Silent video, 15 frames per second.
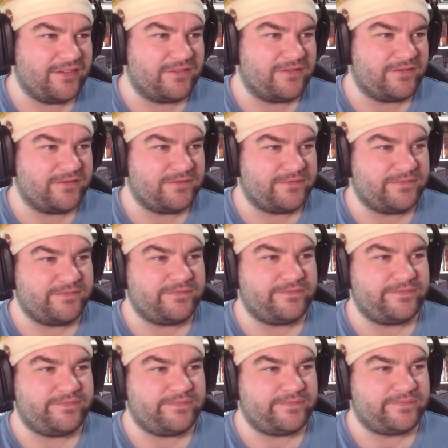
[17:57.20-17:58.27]

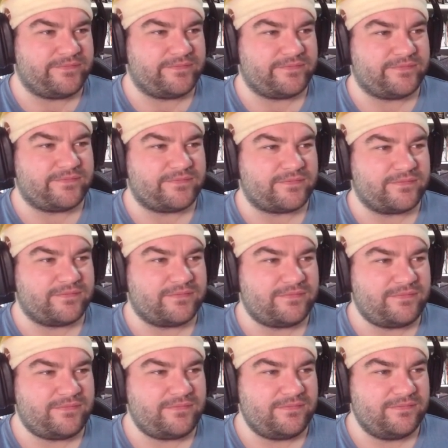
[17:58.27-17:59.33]

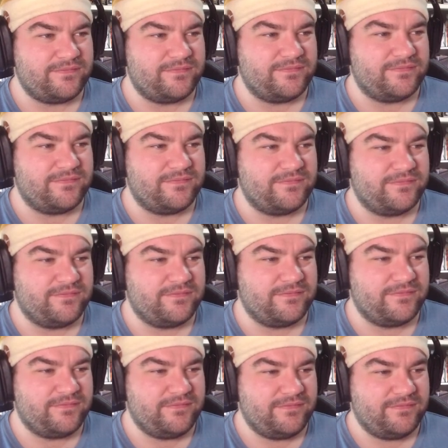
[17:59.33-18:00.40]

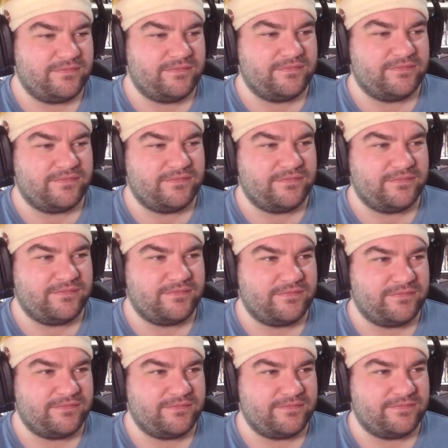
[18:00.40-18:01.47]

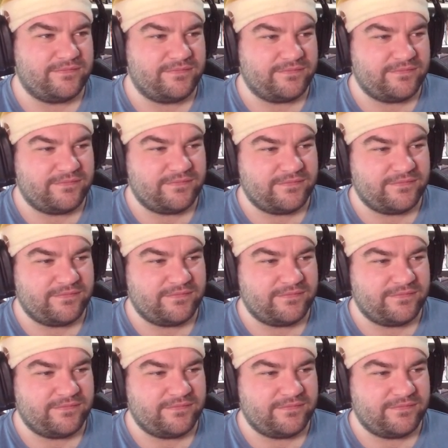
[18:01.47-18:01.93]
(no one is talking)